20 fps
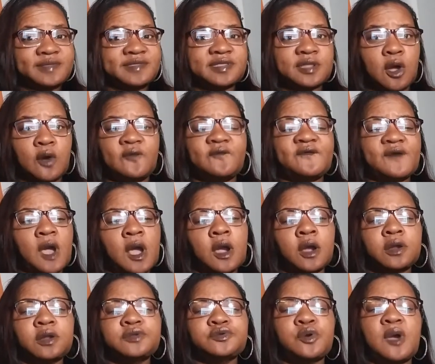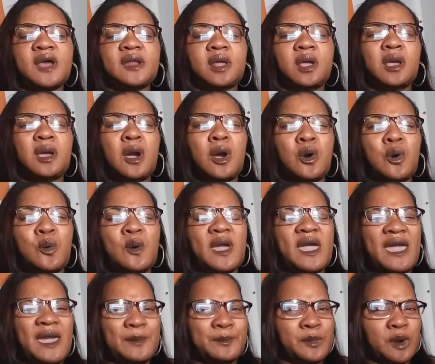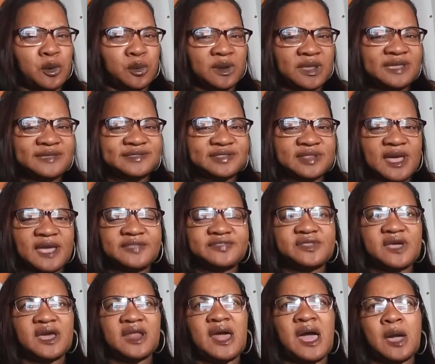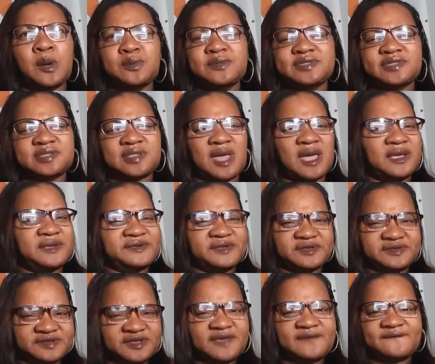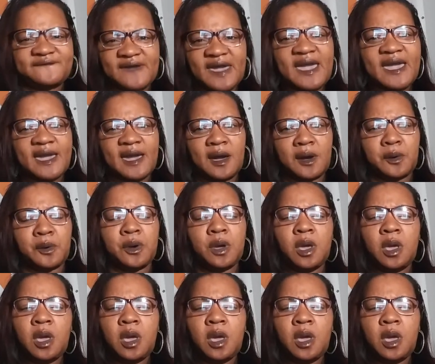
So for her to try to go at Moniece like that, I was like, she foul.